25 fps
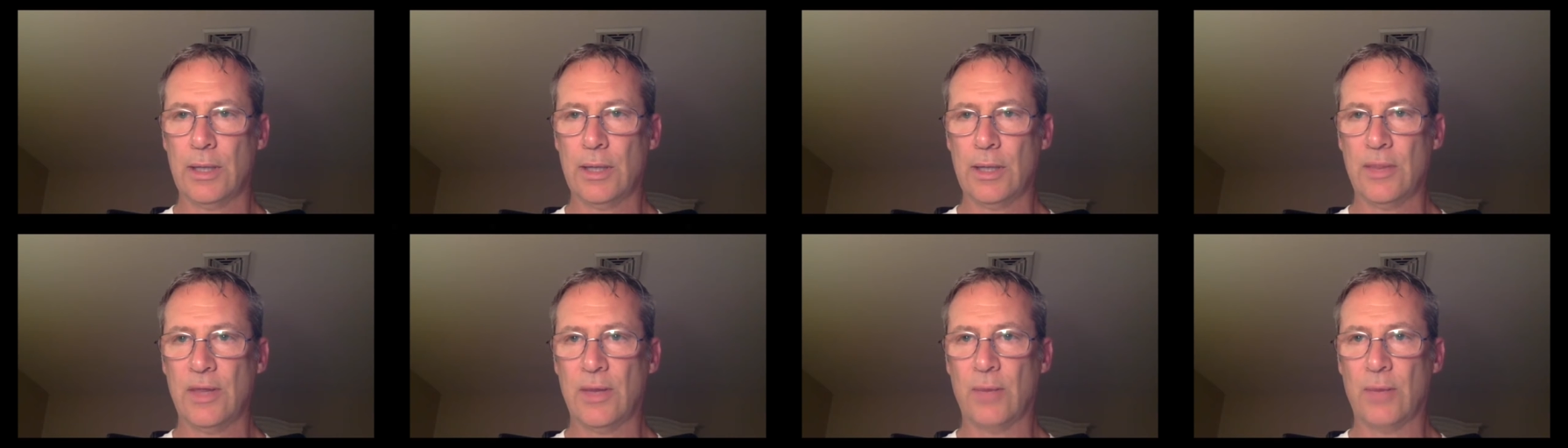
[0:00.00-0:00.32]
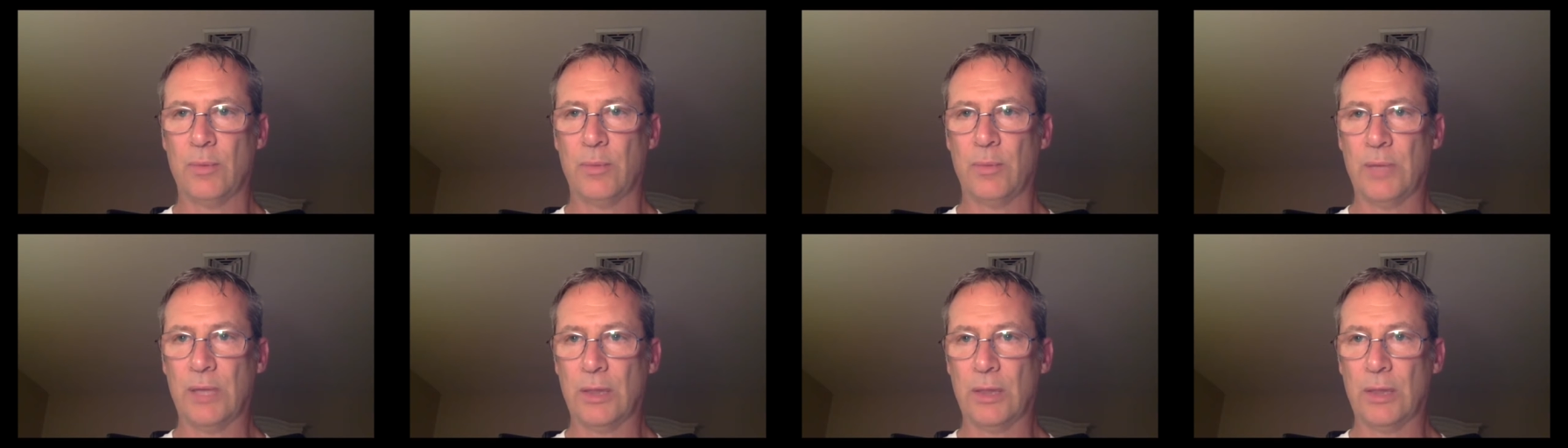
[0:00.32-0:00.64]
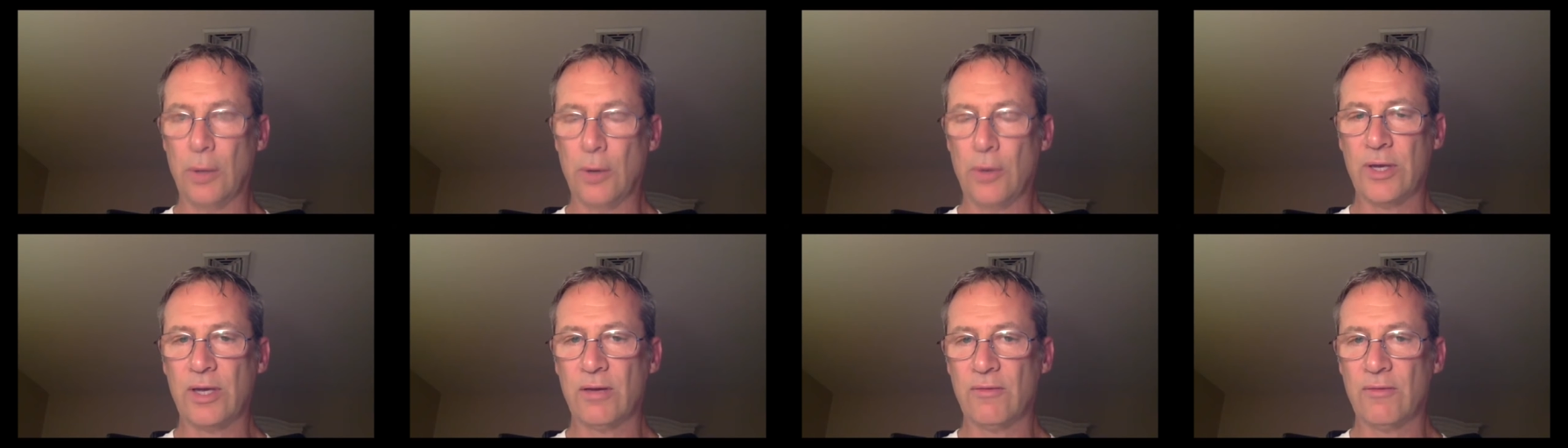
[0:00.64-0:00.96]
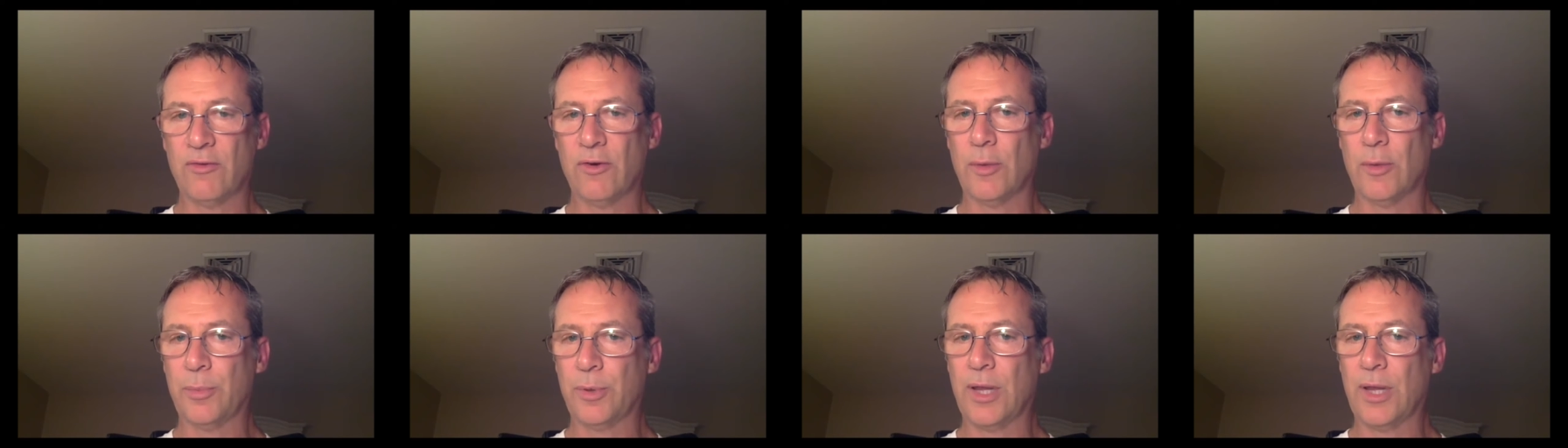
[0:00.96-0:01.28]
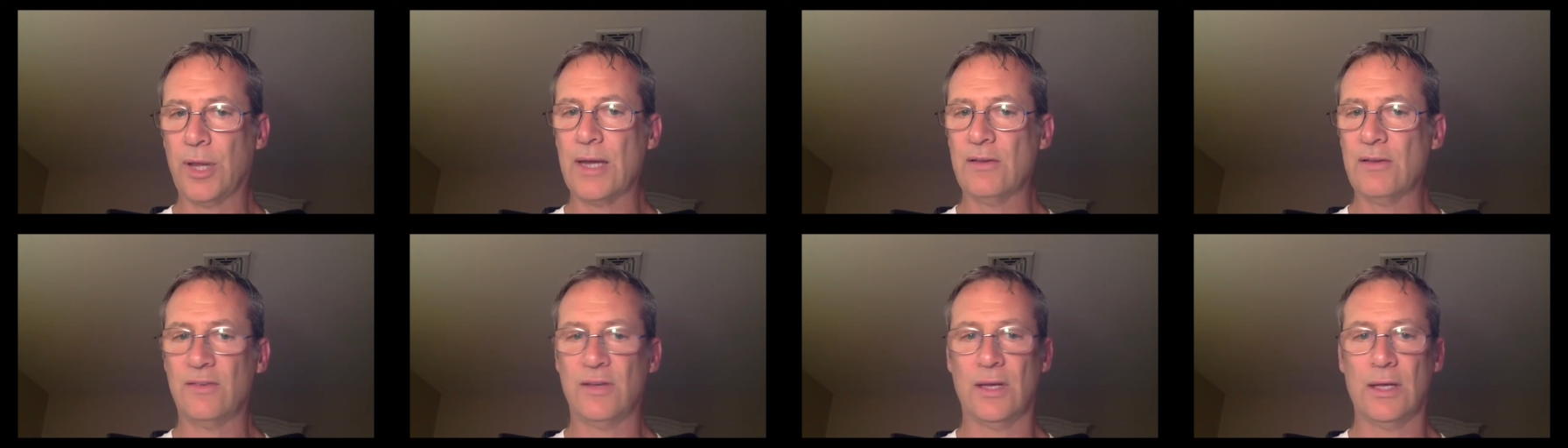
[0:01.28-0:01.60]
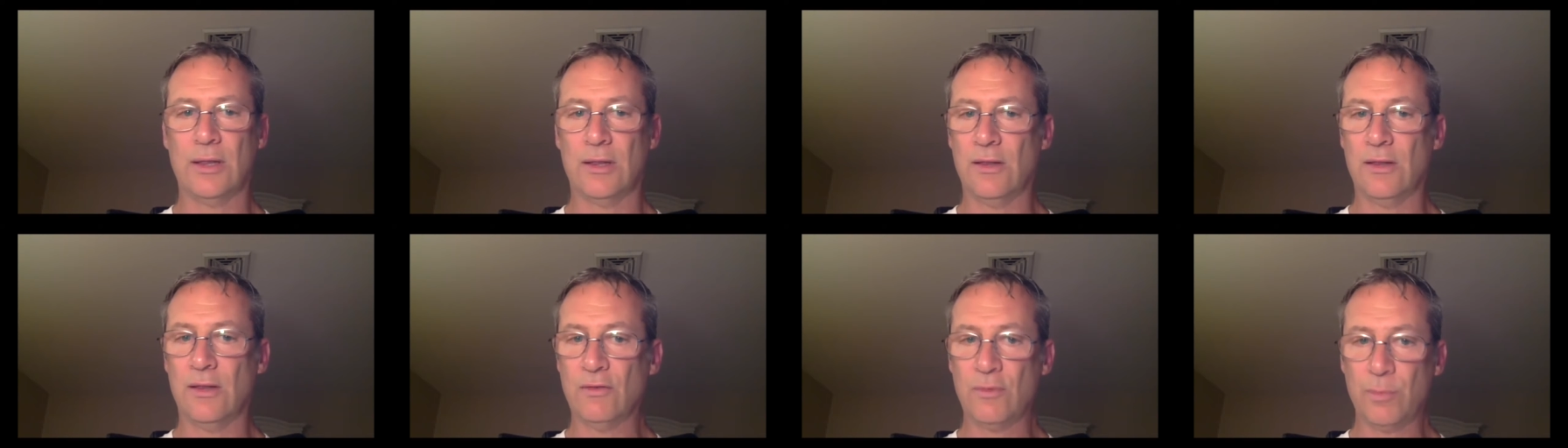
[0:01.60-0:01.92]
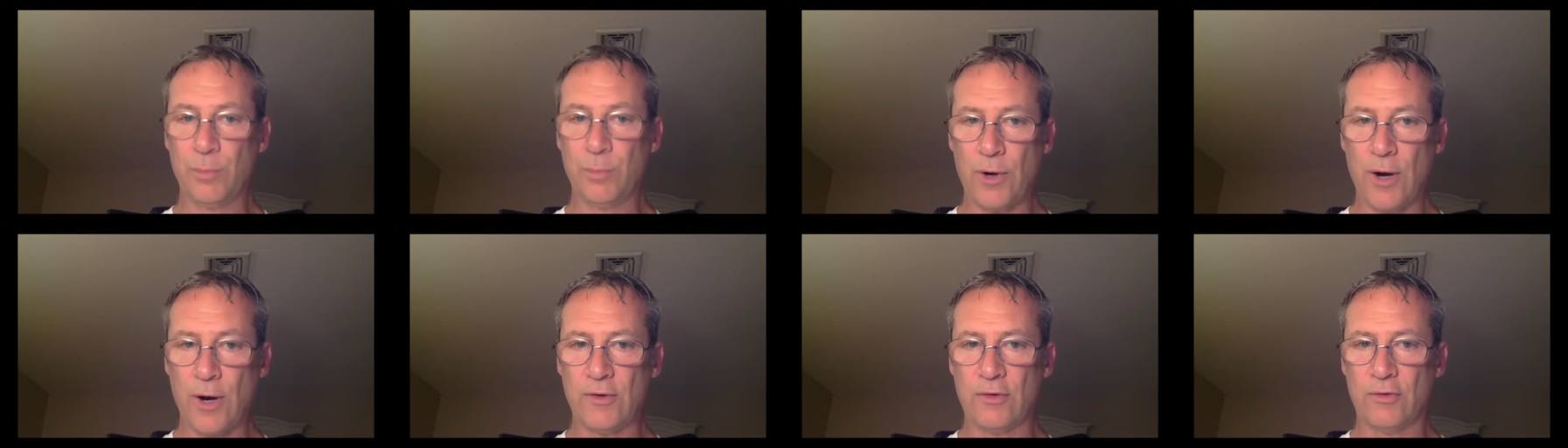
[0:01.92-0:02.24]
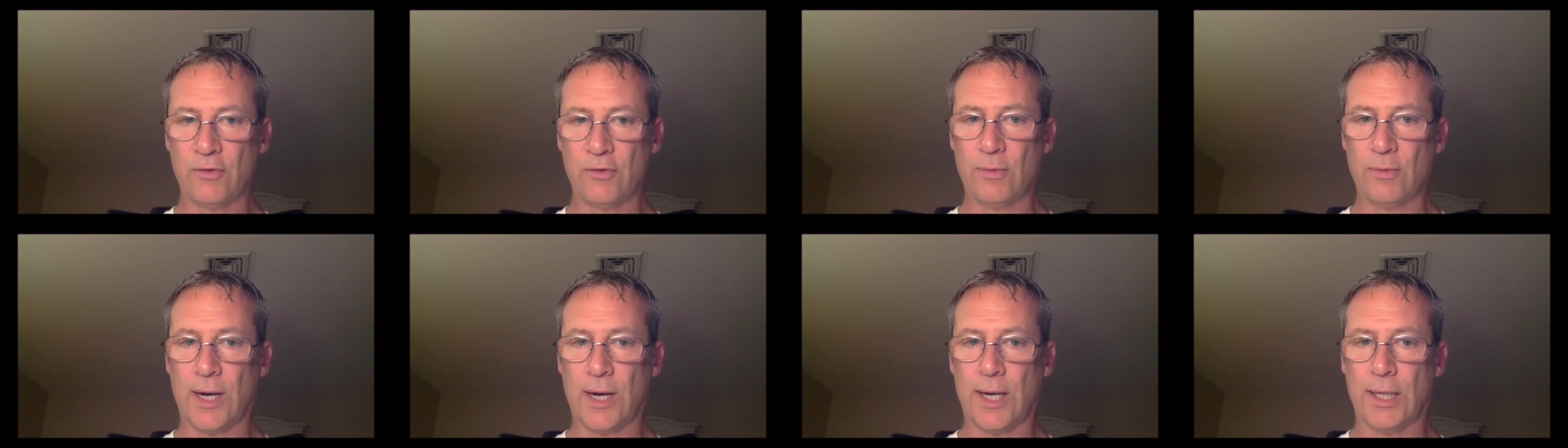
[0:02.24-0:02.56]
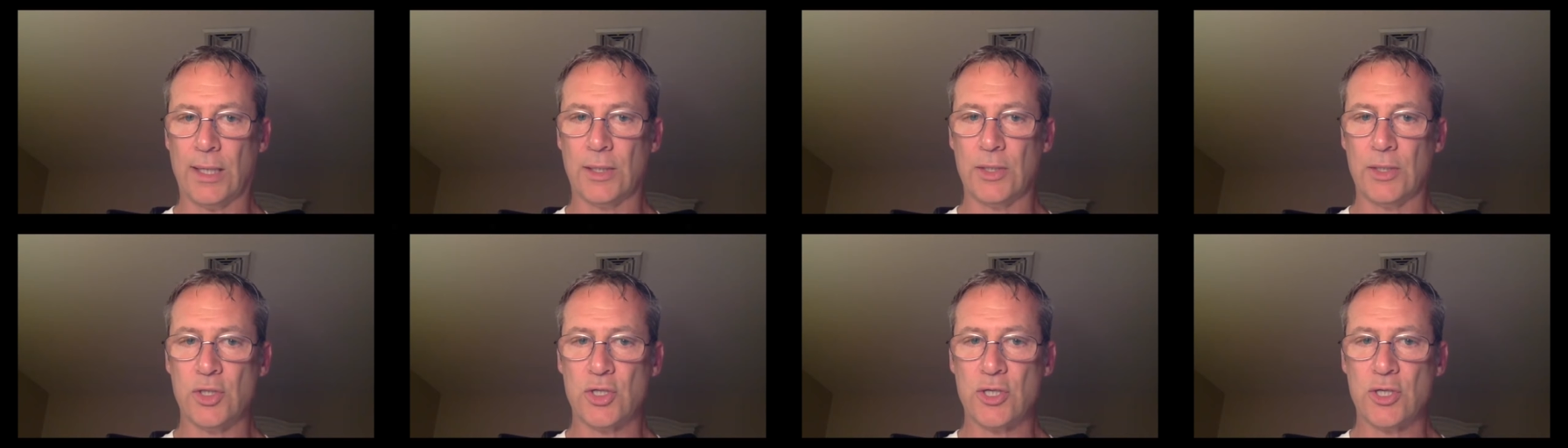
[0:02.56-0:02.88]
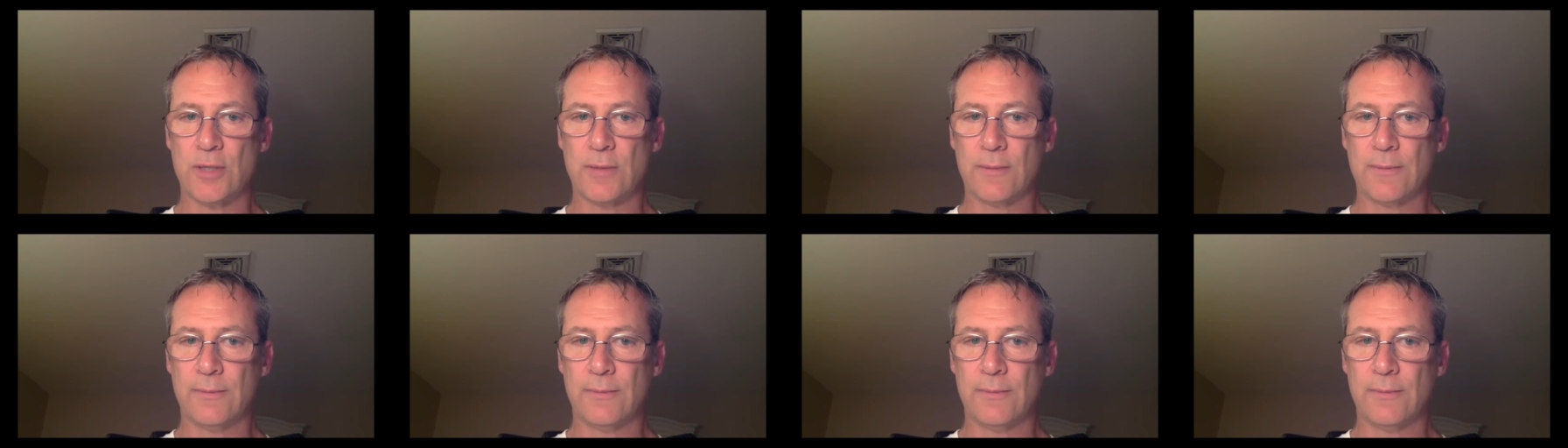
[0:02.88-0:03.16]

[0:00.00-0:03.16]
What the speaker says: that would be looking for a place in this price range